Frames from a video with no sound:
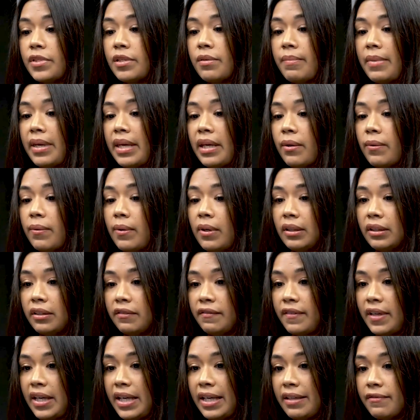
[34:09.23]
may
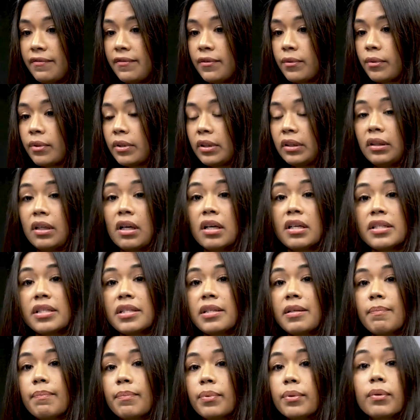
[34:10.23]
qualify for
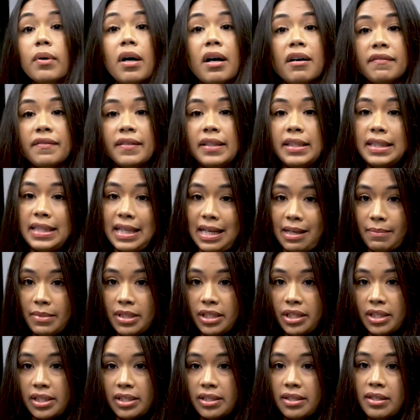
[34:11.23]
loss profit
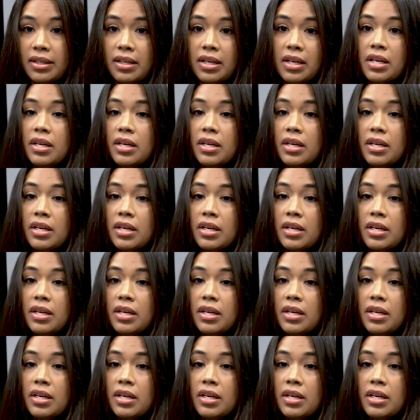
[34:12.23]
damages.